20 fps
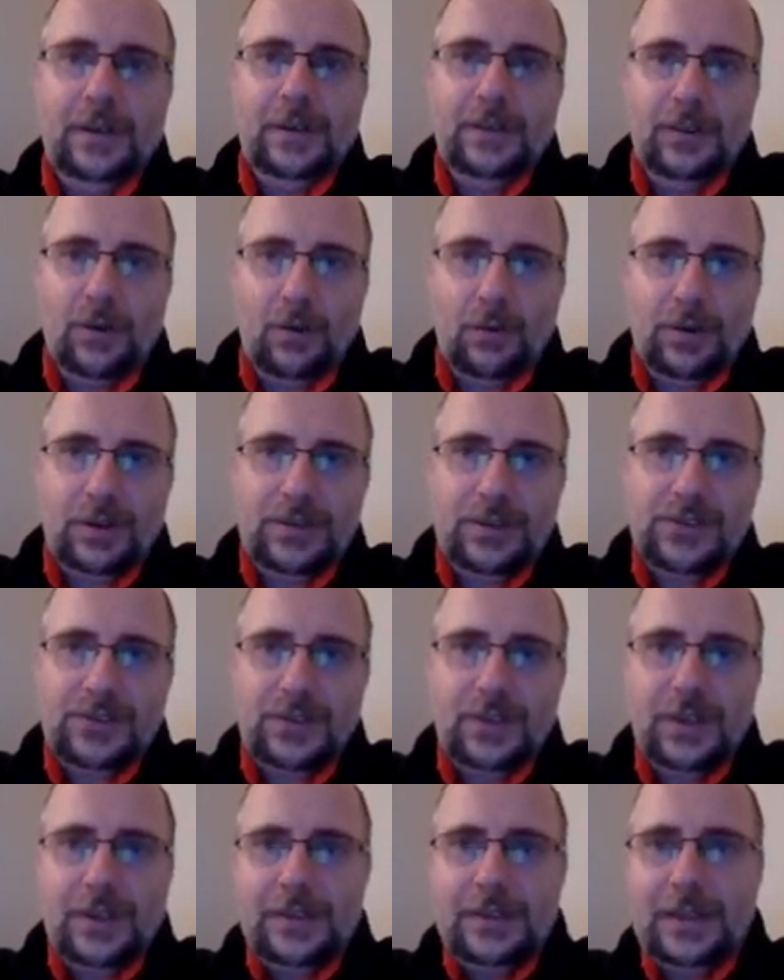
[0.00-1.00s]
Notice
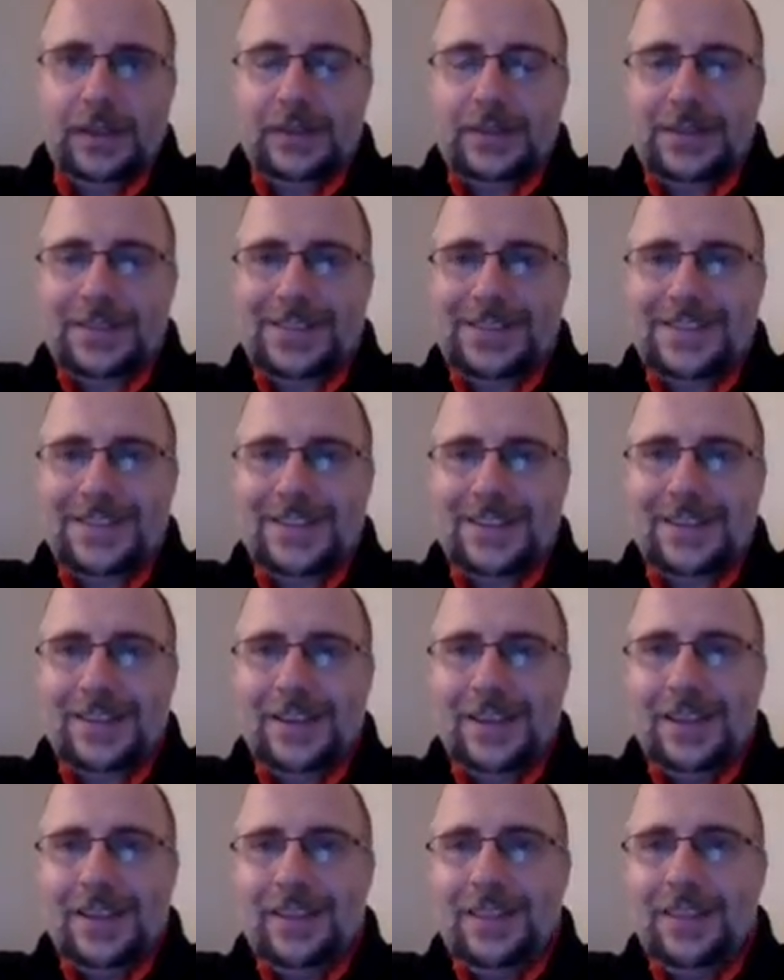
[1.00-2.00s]
that this is the
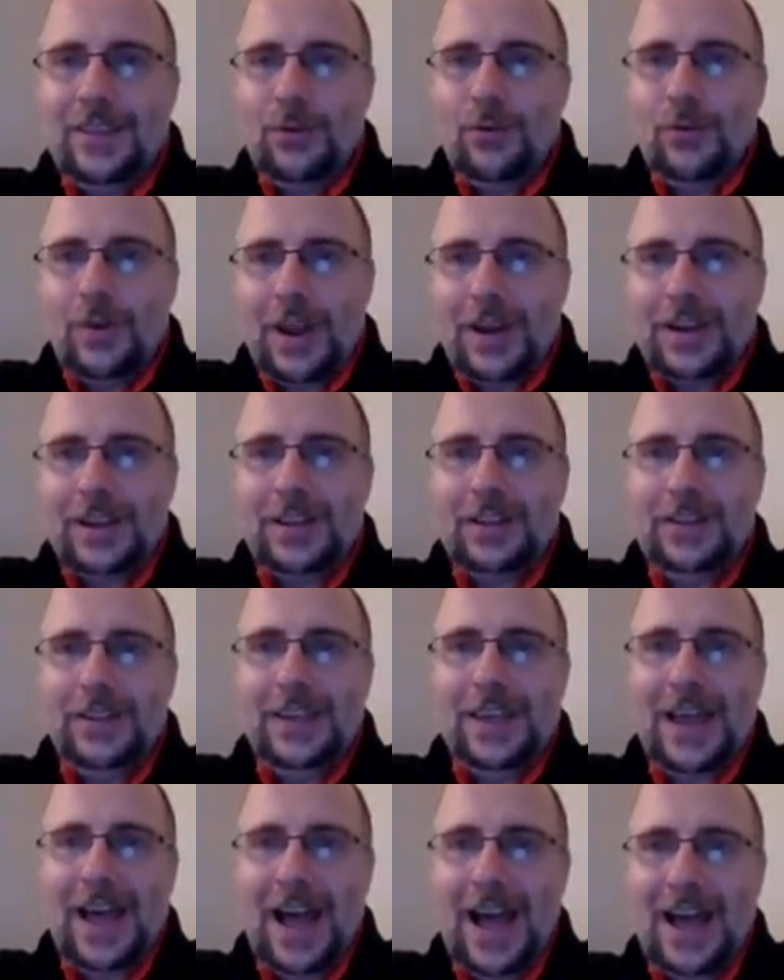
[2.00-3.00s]

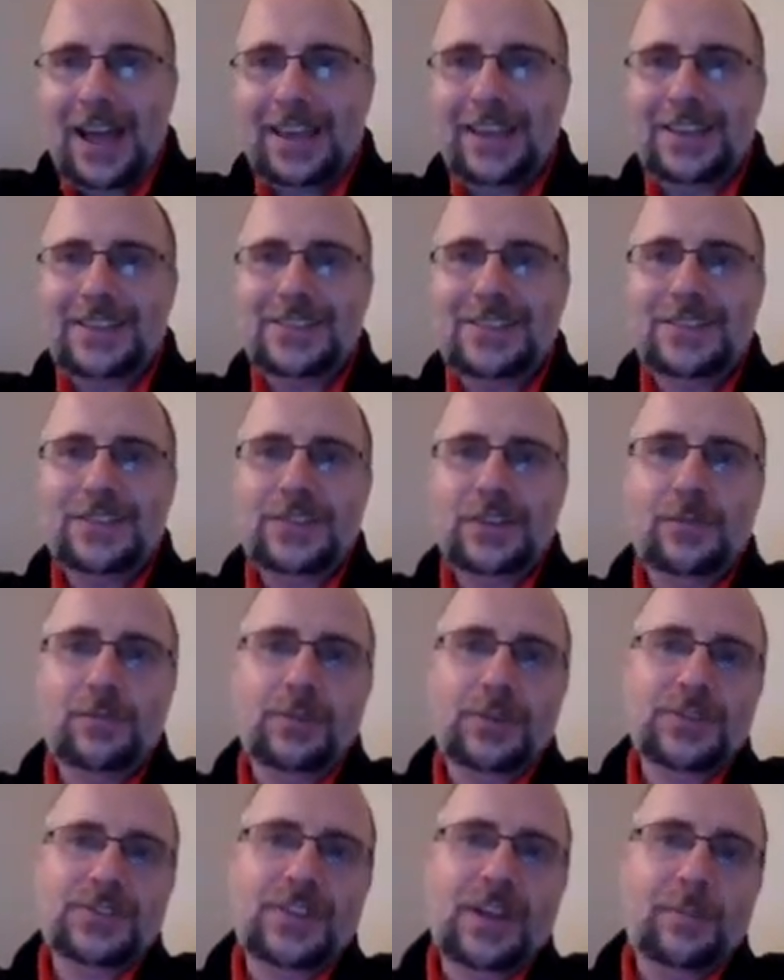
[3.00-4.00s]
theoretically highest
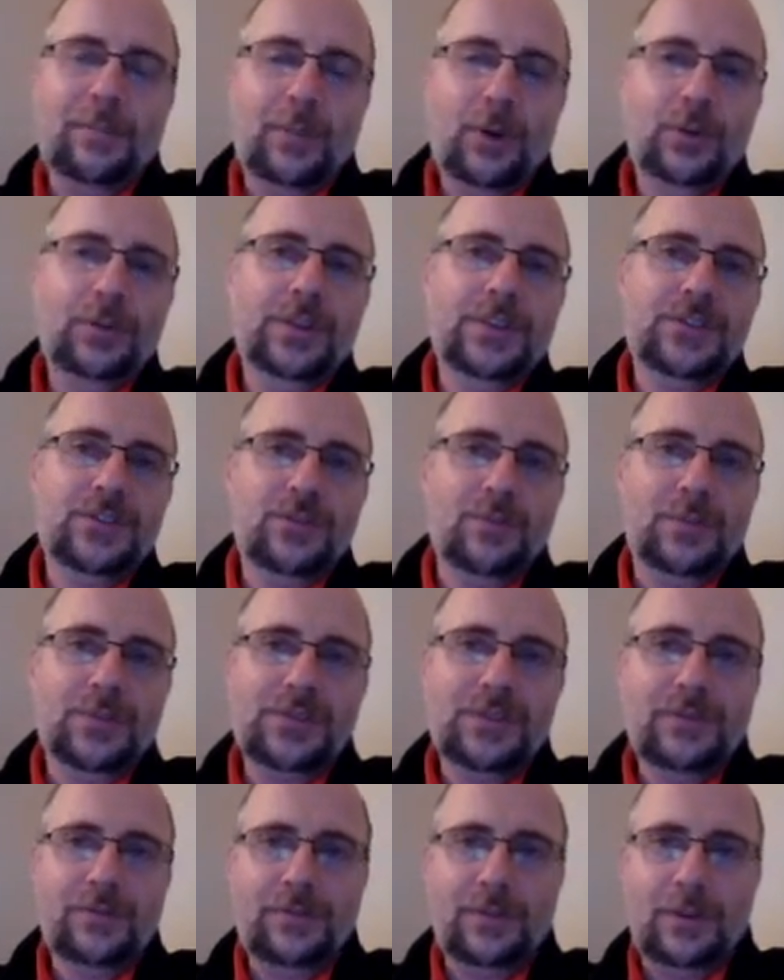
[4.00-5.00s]
surplus that both consumers
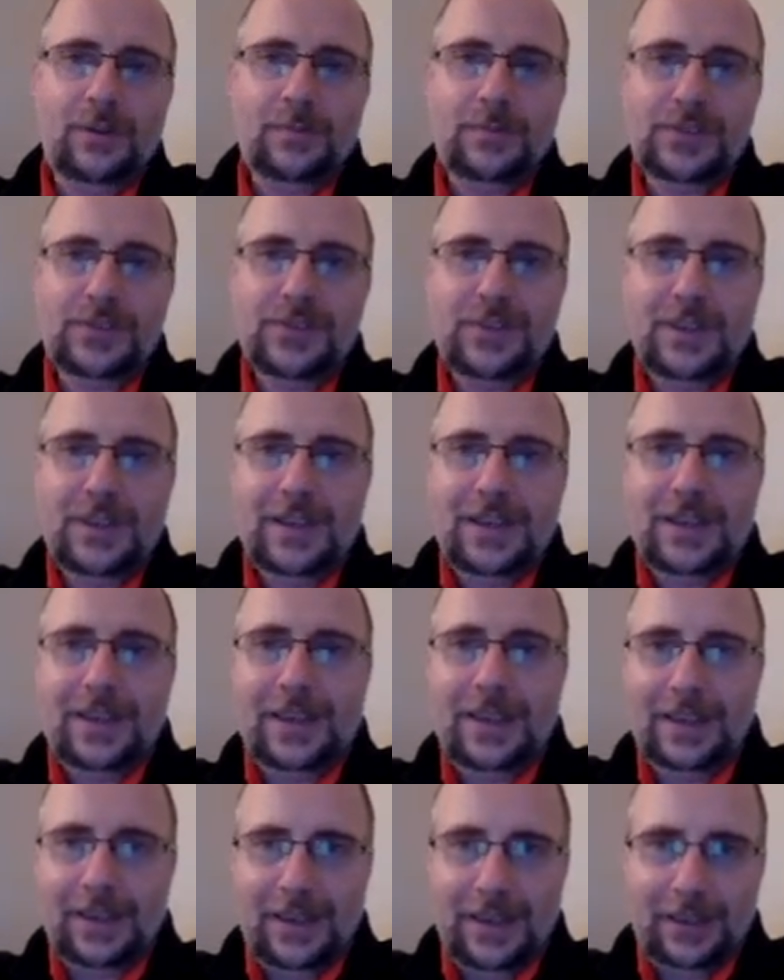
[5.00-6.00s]
and firms
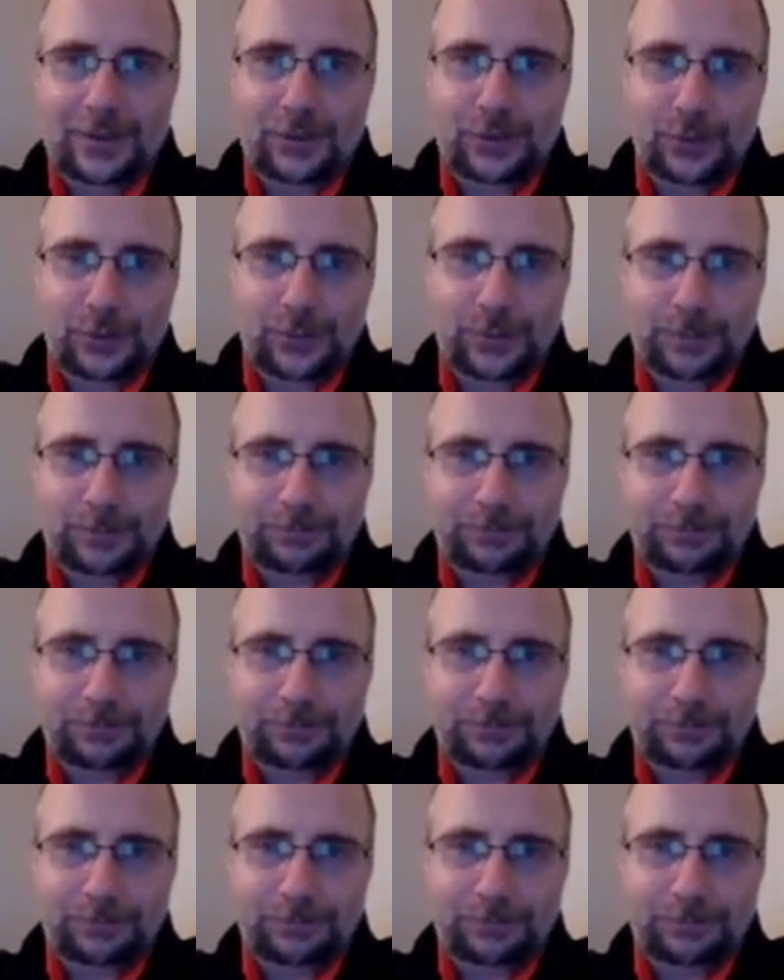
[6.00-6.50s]
can get to.